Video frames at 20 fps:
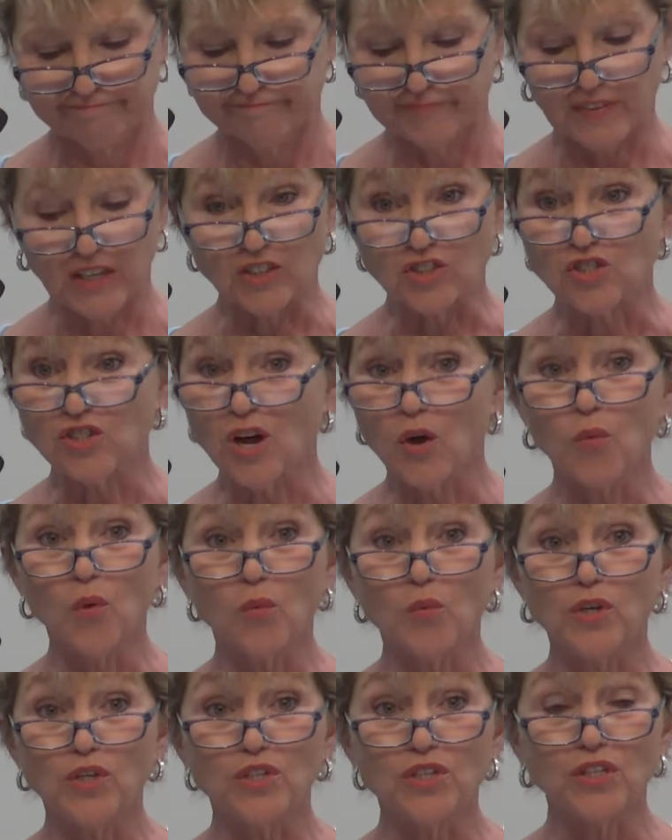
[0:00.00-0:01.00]
It's not what
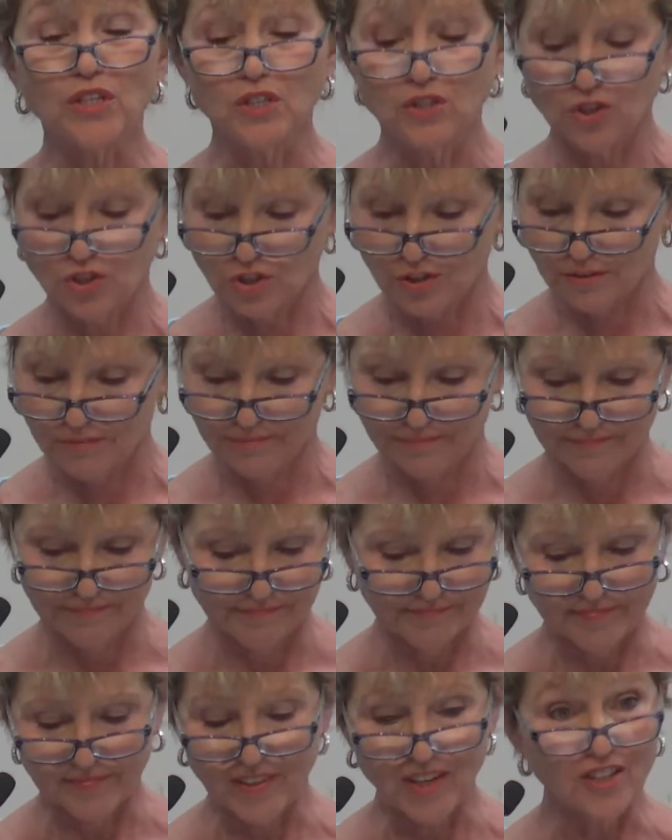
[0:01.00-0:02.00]
we teach.
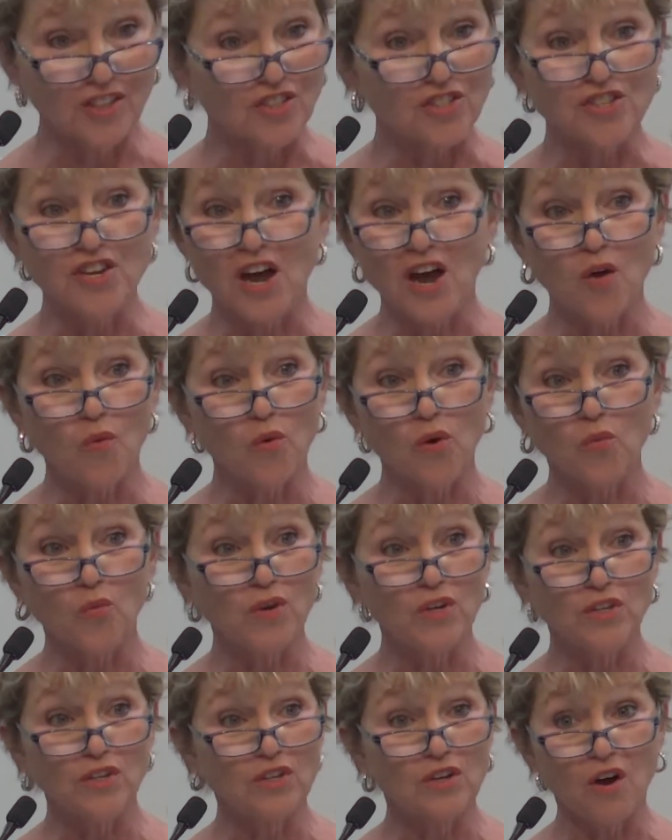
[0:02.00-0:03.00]
It's not what
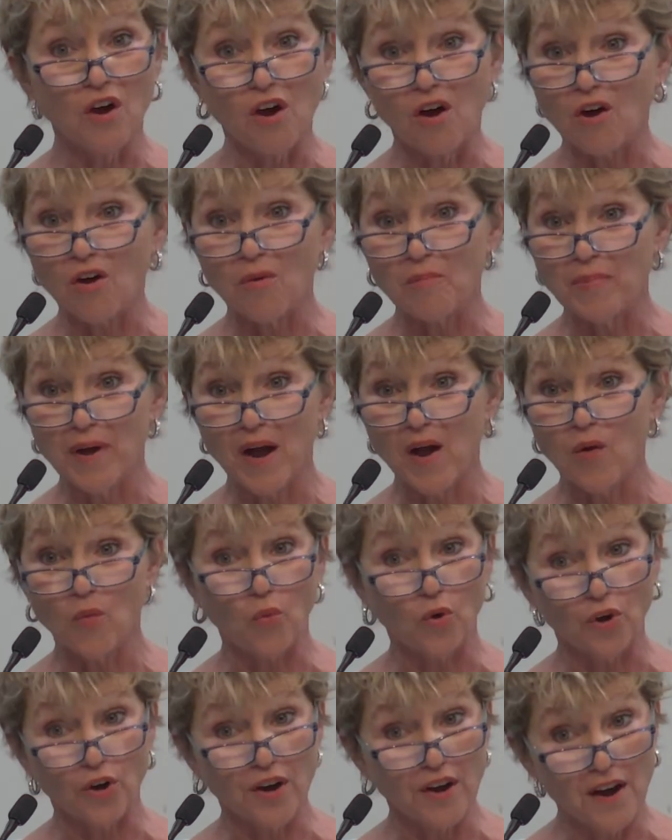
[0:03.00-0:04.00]
we are about.
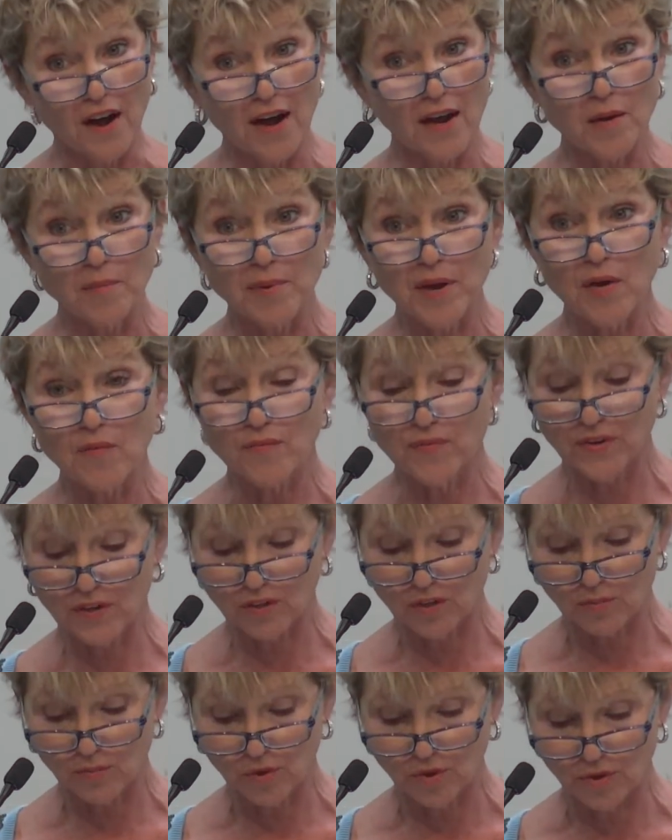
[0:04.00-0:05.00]
We're not about
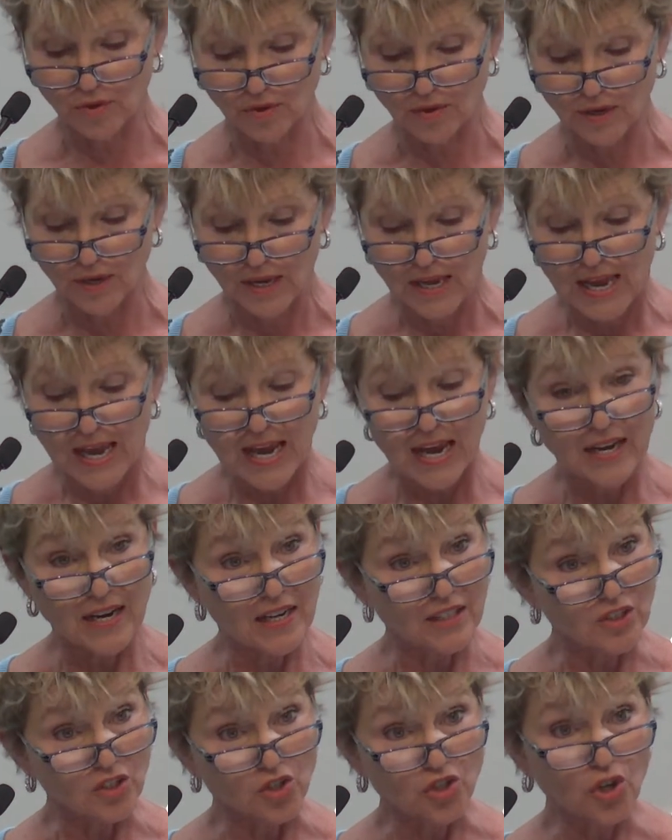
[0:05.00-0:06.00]
victimhood. And
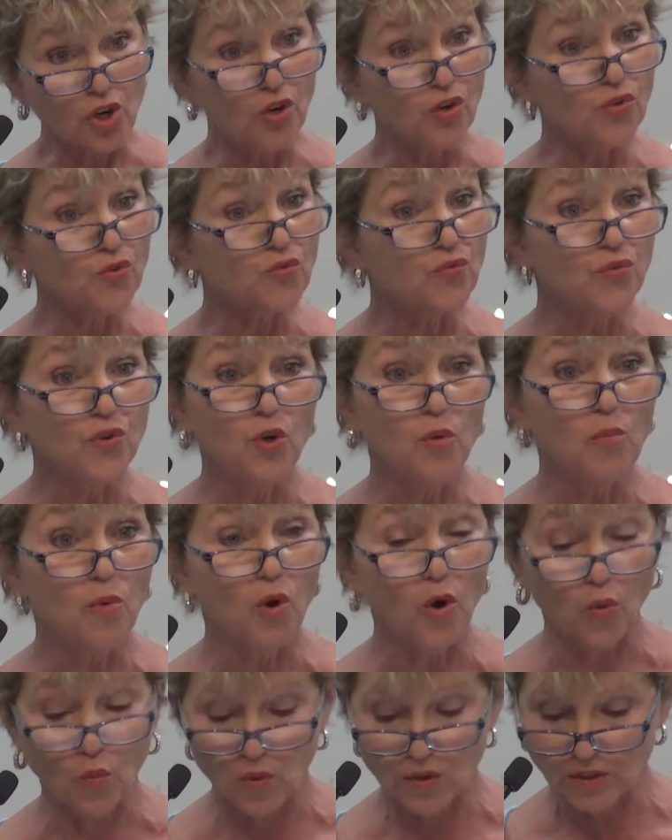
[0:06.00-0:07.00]
as Charles
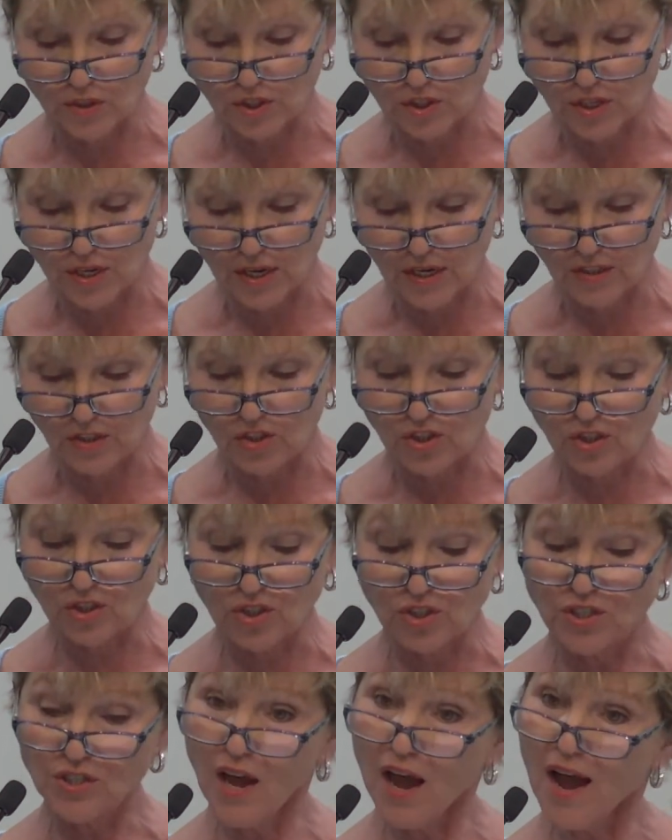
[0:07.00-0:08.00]
Fillmore once said,
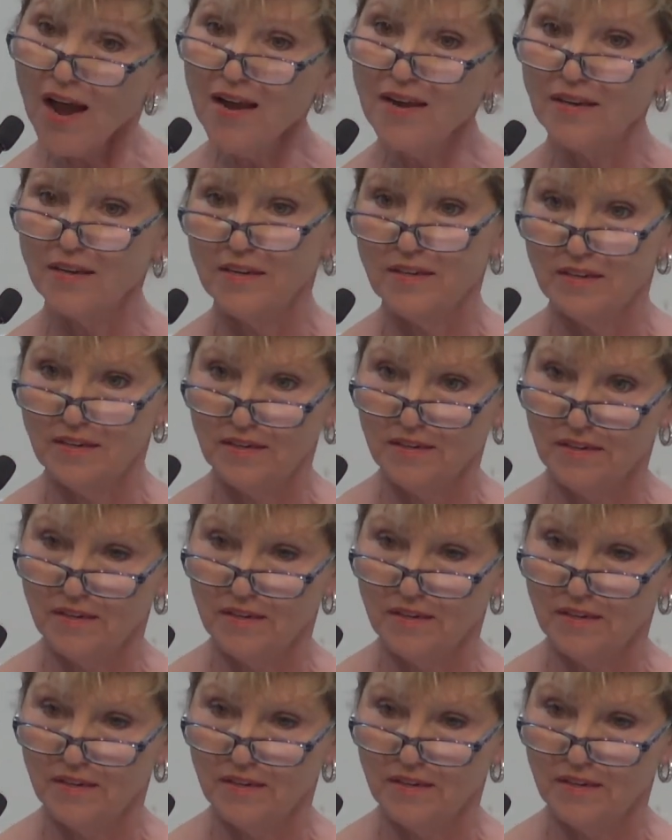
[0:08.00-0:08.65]
society